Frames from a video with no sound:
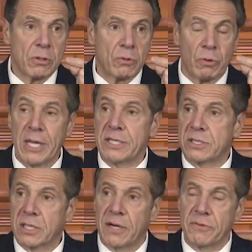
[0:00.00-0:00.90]

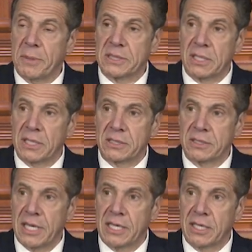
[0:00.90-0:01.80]
greatest governmental
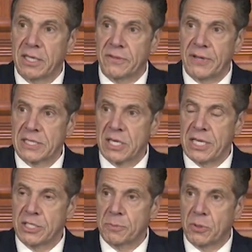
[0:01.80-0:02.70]
undertaking on the
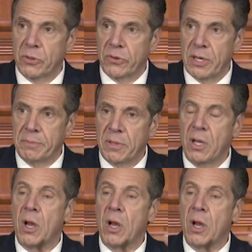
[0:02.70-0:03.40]
vaccination program.